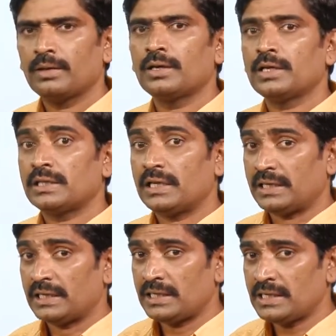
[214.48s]
That
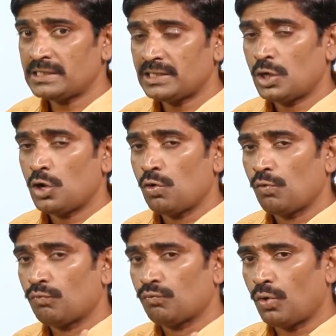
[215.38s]
is
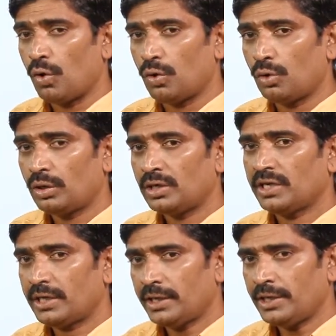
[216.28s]
4
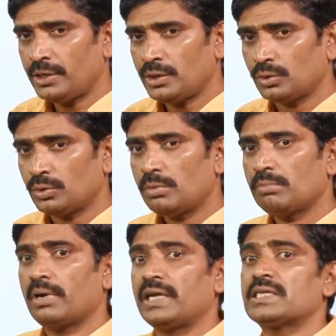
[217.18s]
into
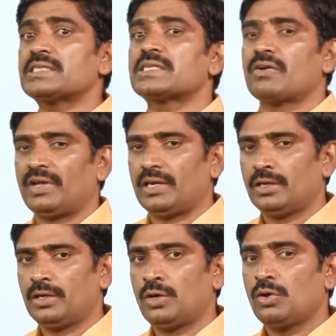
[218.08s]
minus 7.
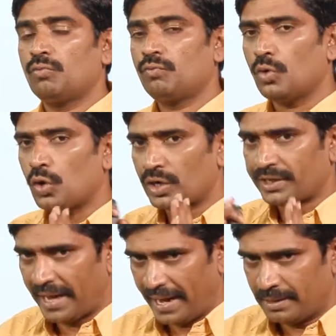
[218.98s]
4
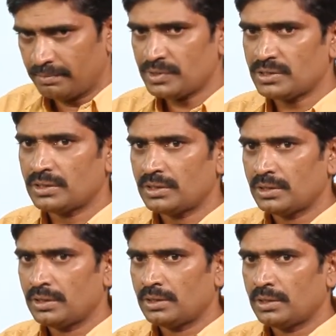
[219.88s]
times
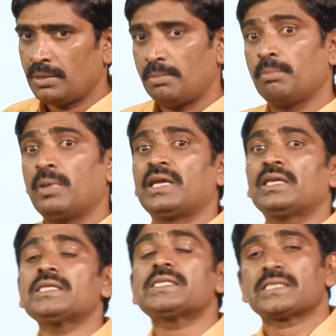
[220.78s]
minus
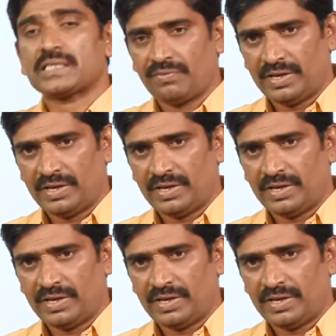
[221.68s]
7.